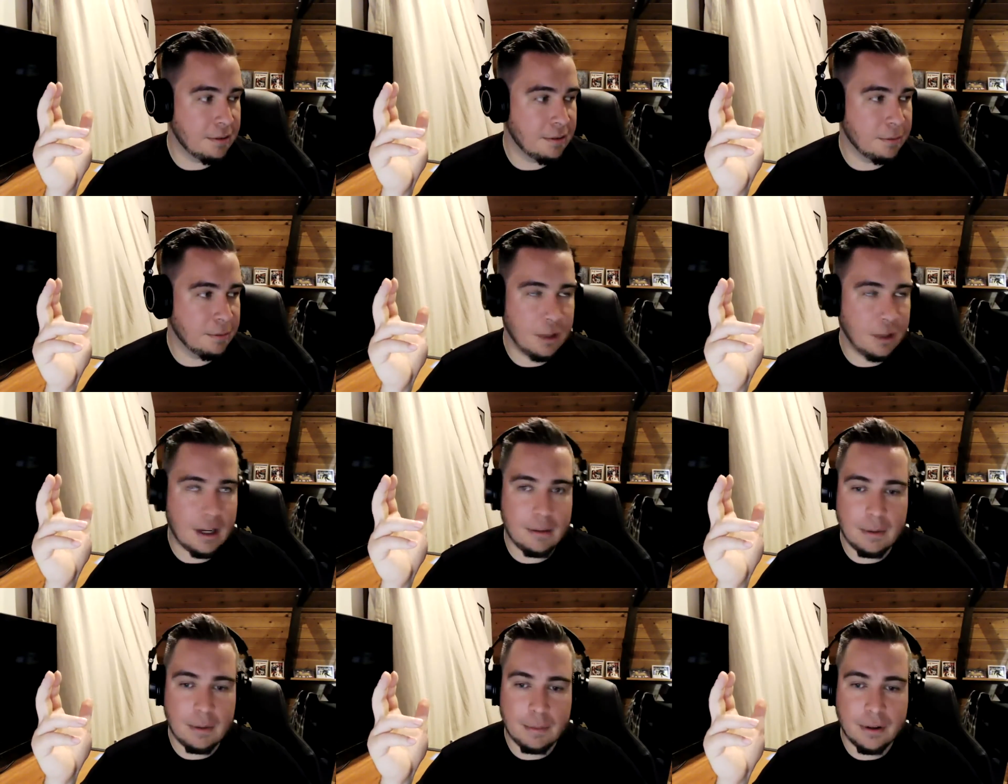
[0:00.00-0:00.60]
what I
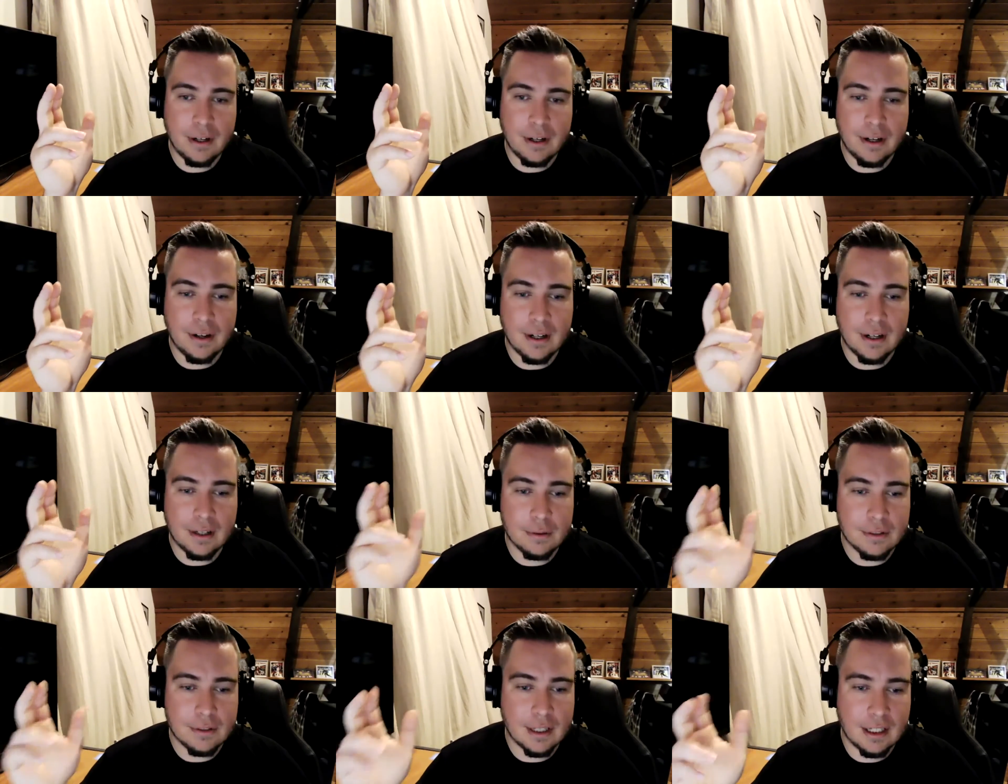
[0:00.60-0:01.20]
remember hearing, it
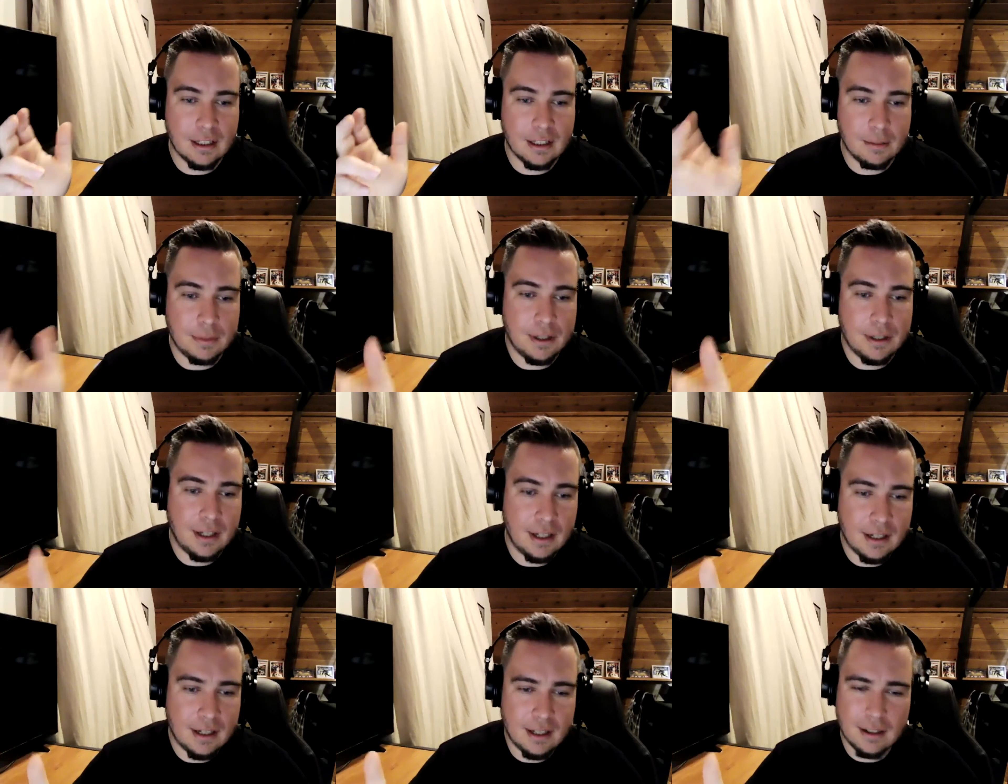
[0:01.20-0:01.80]
was like in the
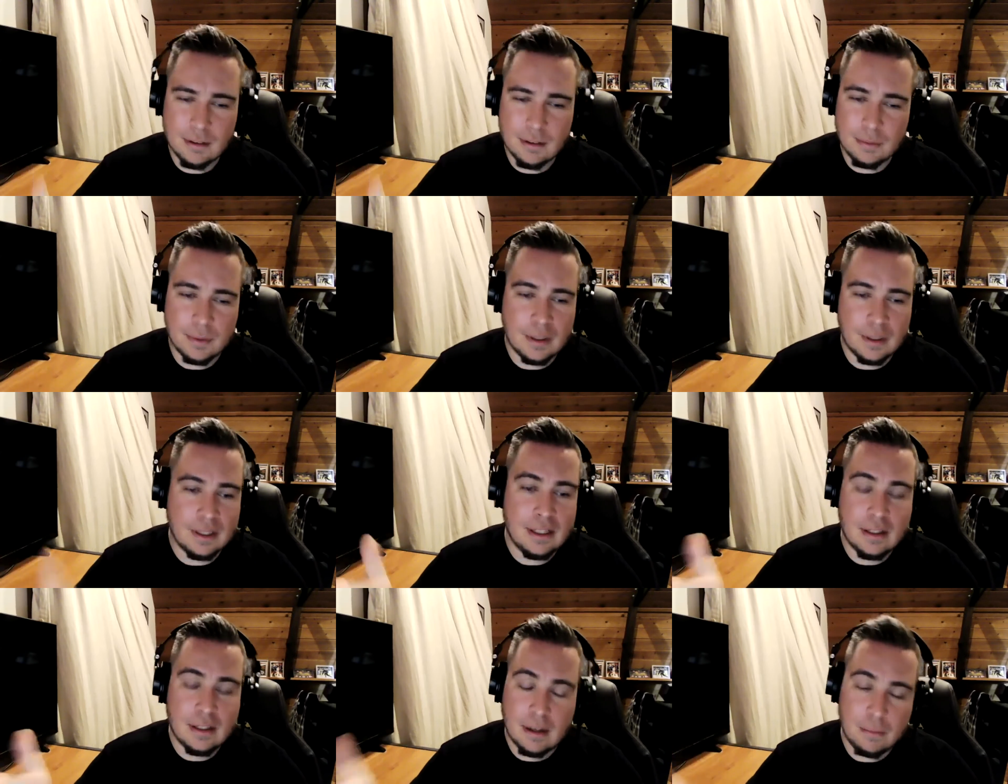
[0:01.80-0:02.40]
beginning of
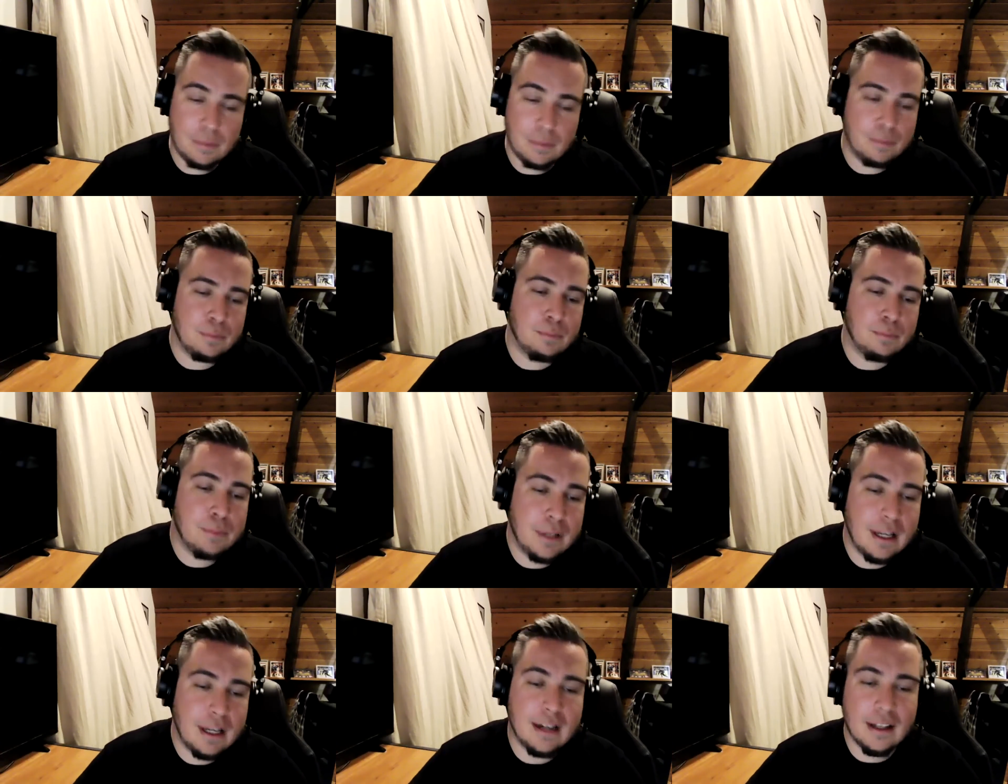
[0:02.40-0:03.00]

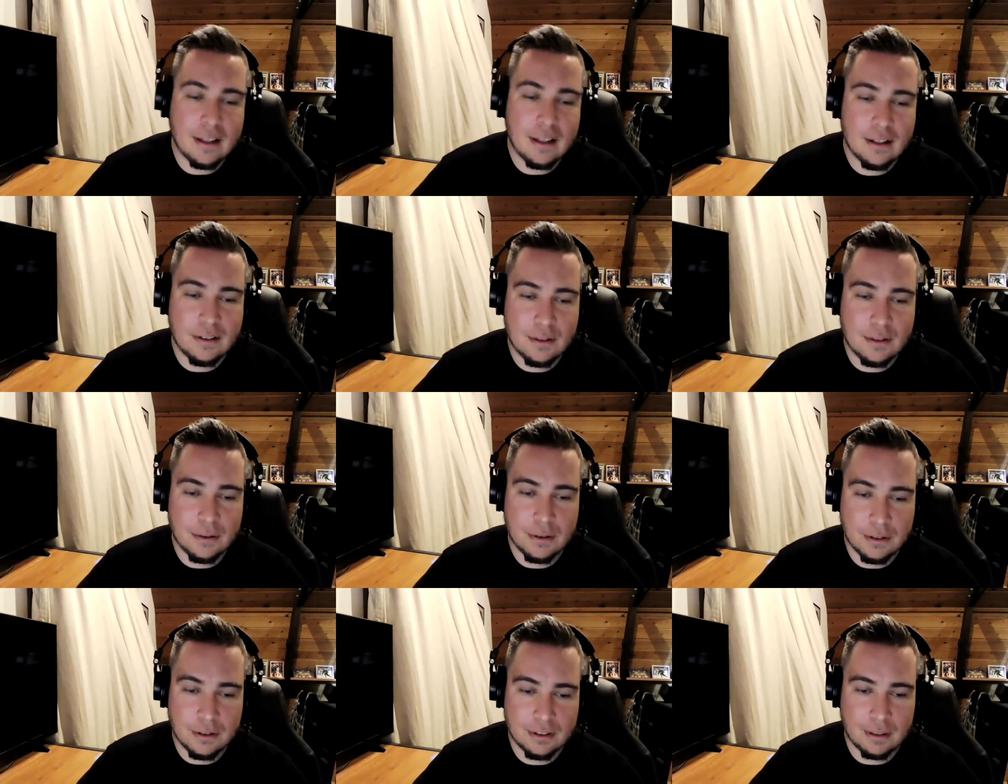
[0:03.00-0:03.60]
the
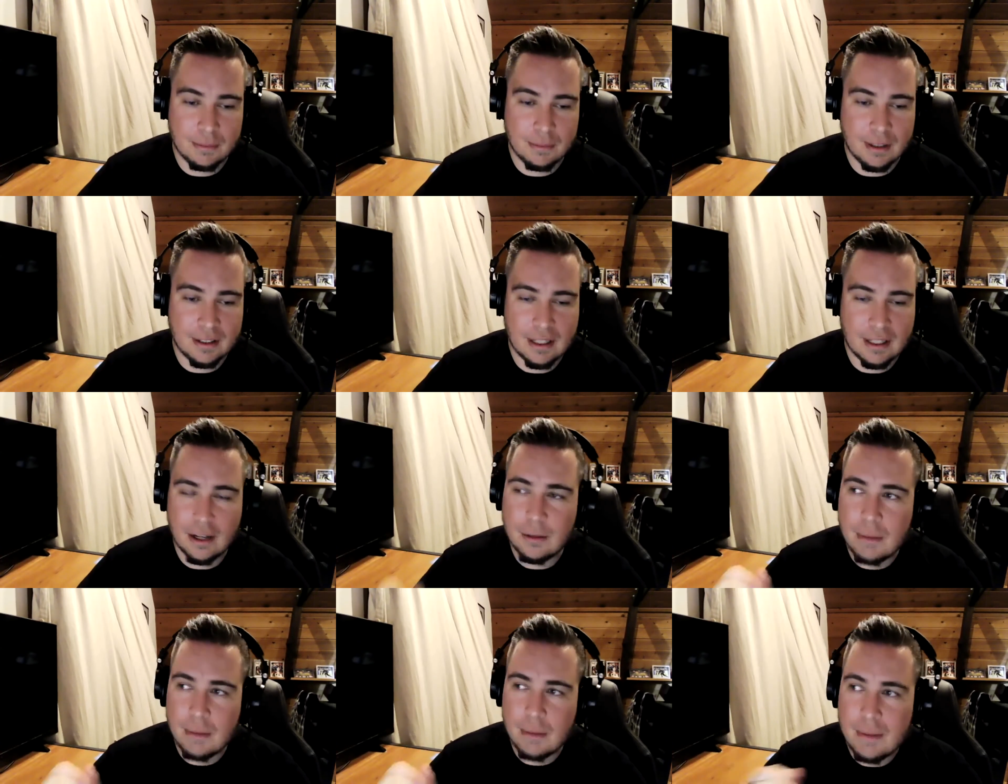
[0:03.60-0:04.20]
tour or something like that,
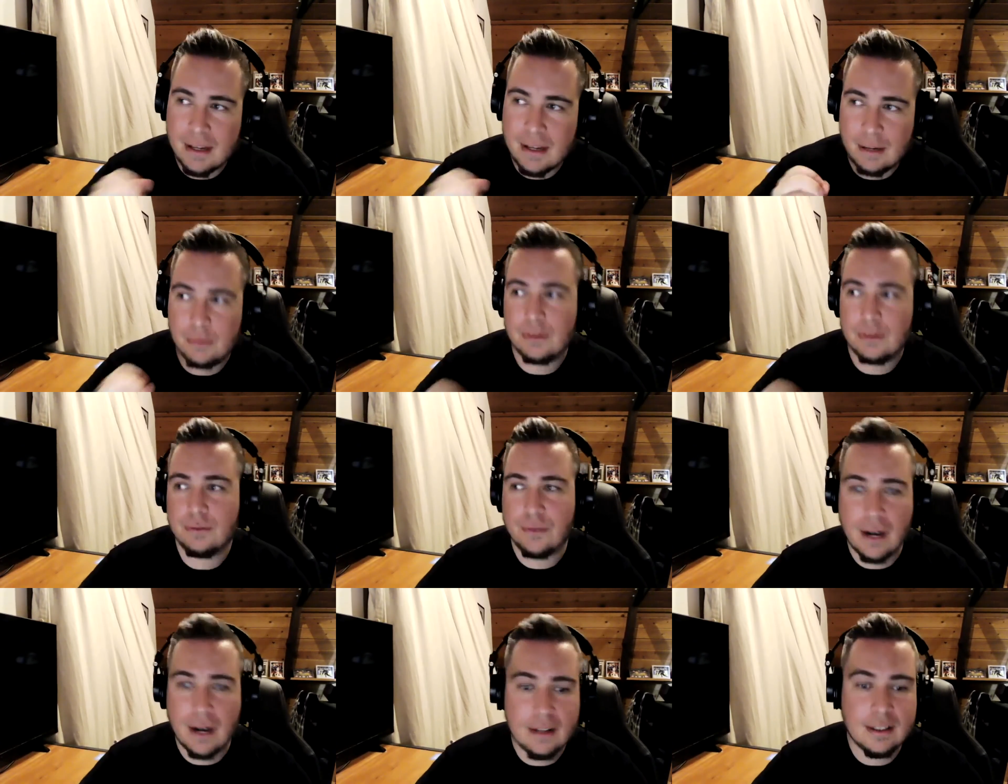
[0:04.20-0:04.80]
or maybe he was
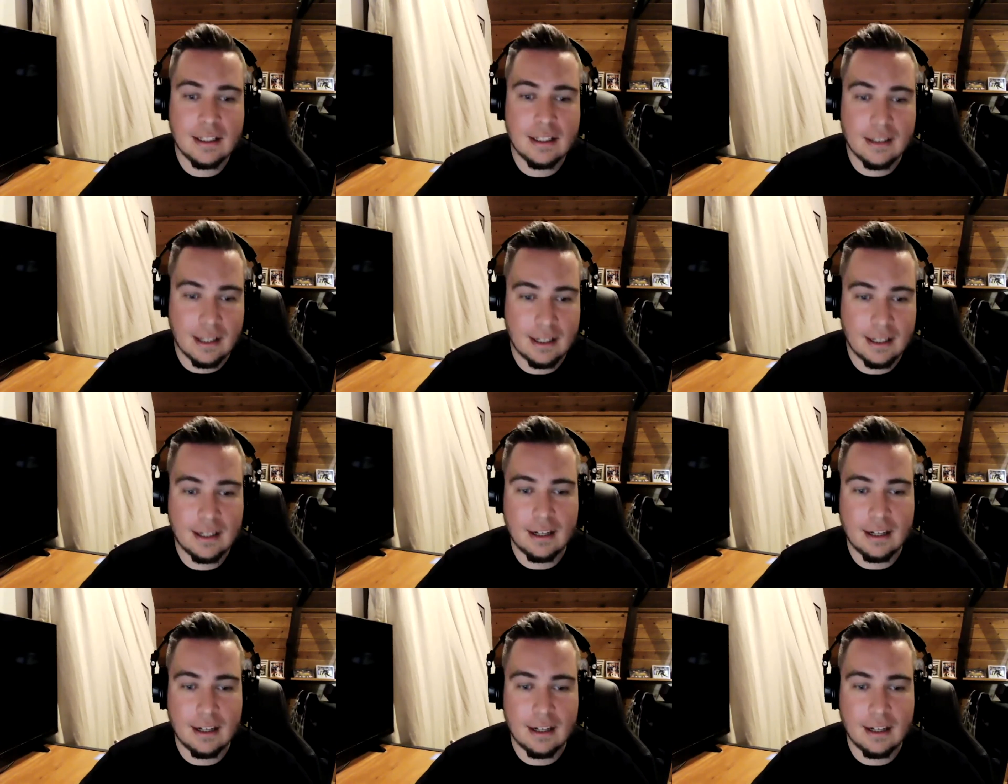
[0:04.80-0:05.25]
finally like getting